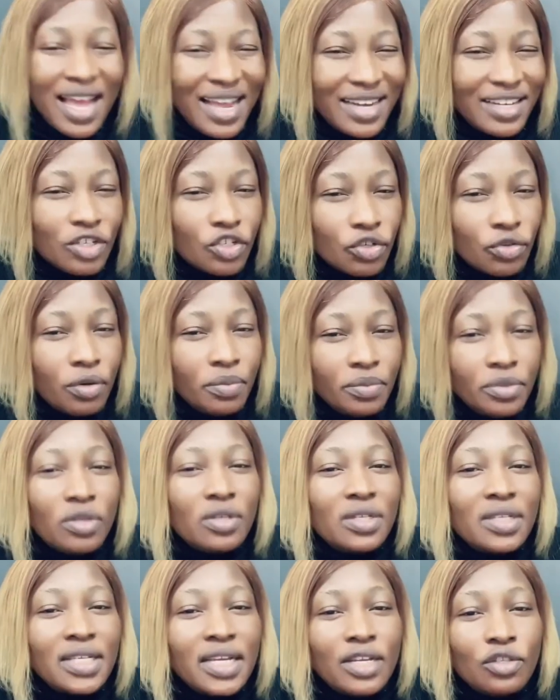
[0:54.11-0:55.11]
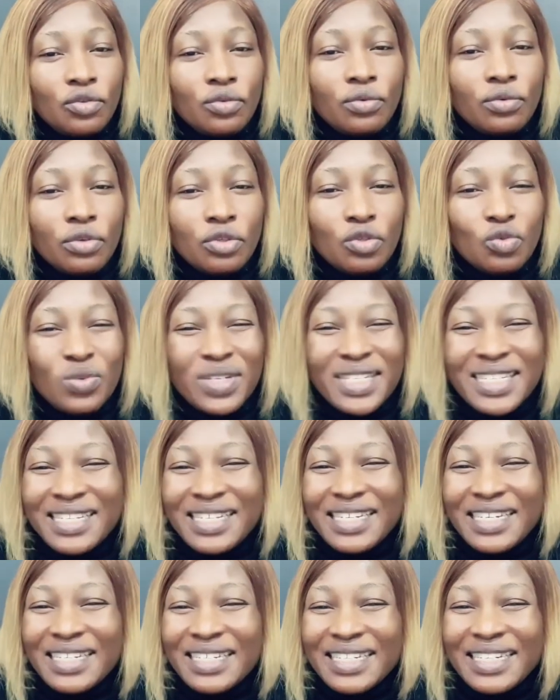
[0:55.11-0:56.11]
And the scripture said to us, we
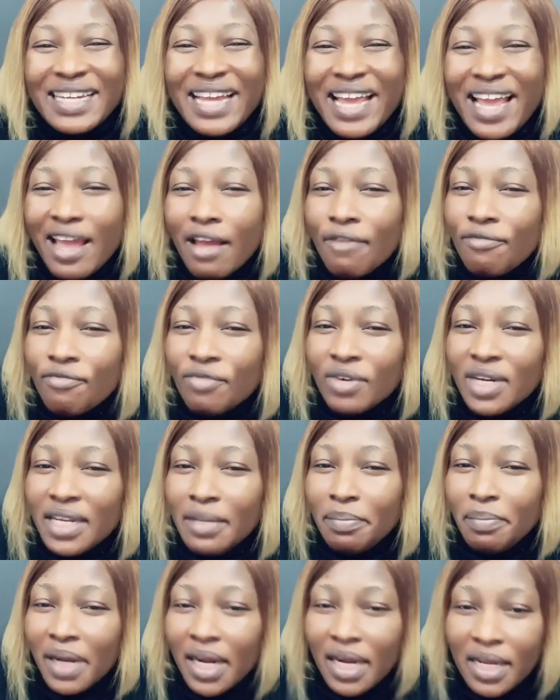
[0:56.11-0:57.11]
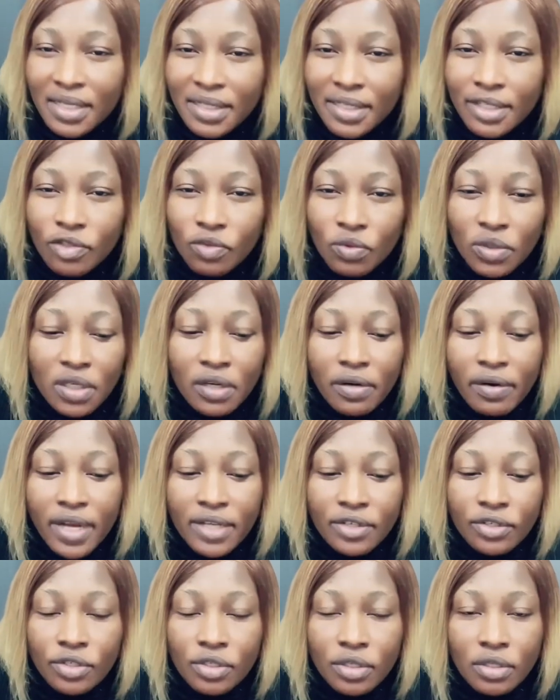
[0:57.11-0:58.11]
sit in heavenly places with
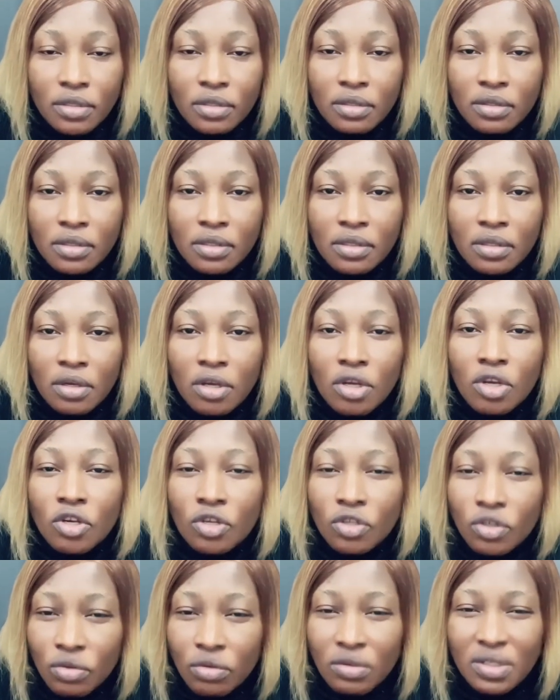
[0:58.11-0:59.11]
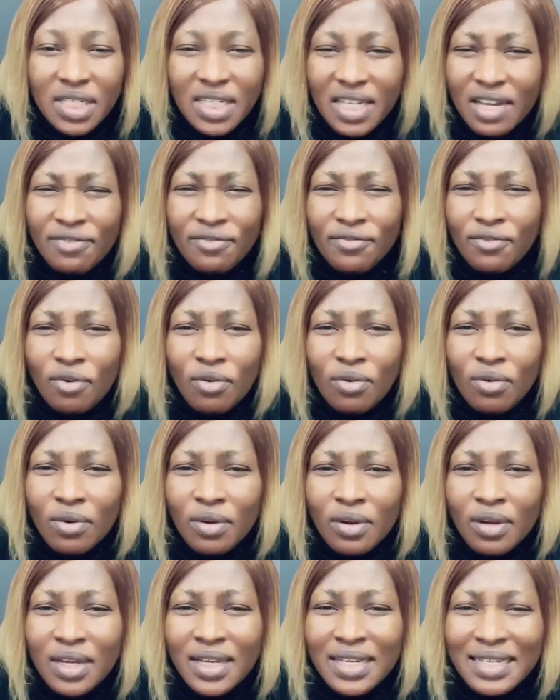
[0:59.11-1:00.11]
Christ Jesus. So therefore,
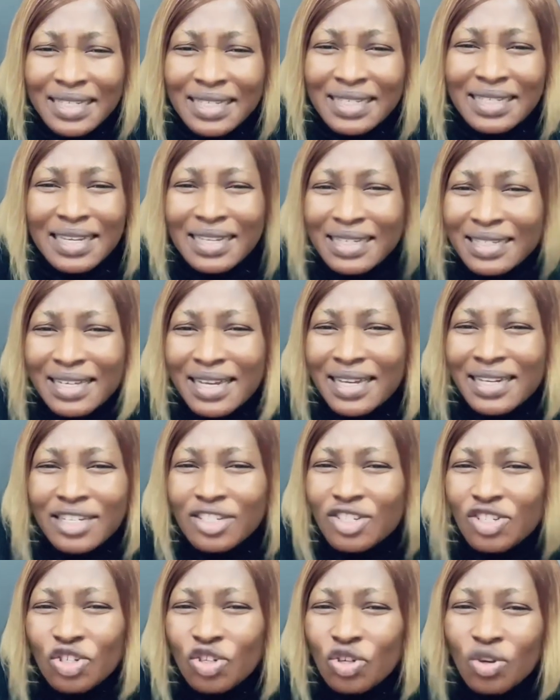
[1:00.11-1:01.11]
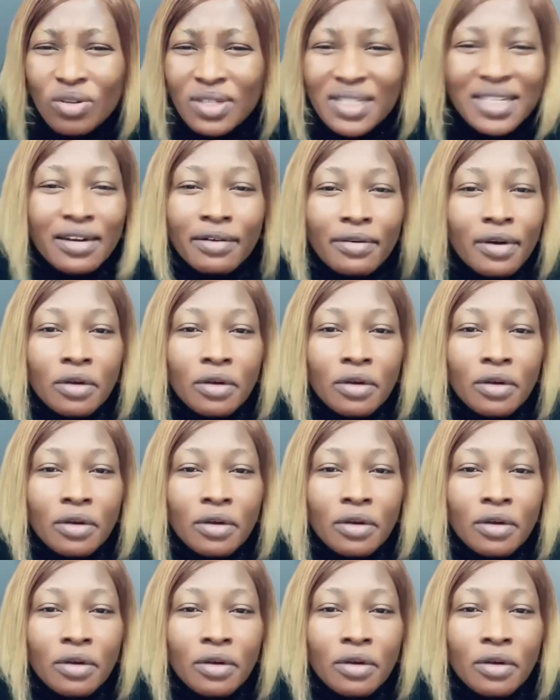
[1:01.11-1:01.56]
Satan is not